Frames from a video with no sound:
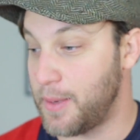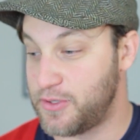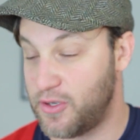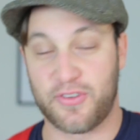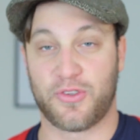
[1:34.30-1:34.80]

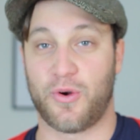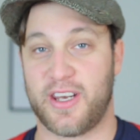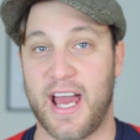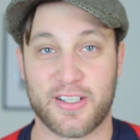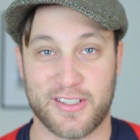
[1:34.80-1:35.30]
episode of
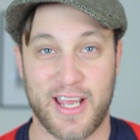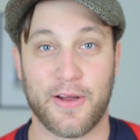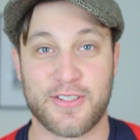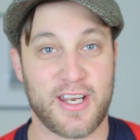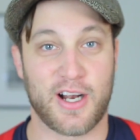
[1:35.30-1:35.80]
Sorted, actually,
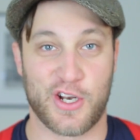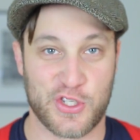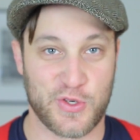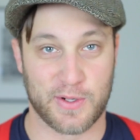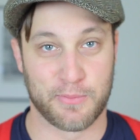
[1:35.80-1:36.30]
how
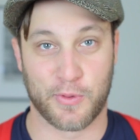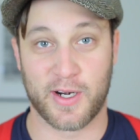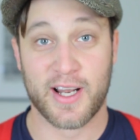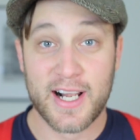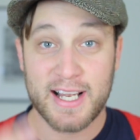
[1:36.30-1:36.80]
Daenerys
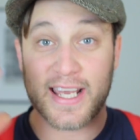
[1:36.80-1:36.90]
Stormborn